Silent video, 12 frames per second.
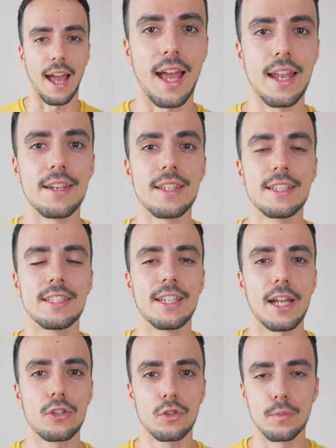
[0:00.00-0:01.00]
And this is
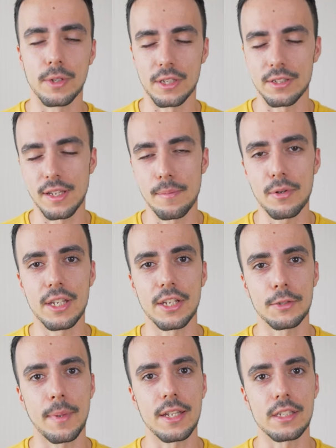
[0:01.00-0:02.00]
natural because they're pretty
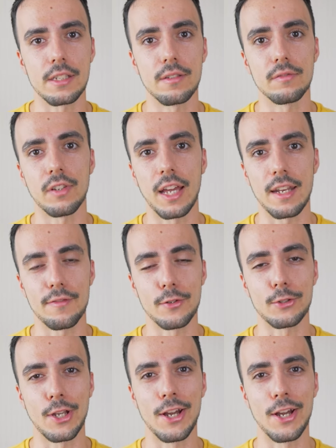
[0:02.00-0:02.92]
expensive and it feels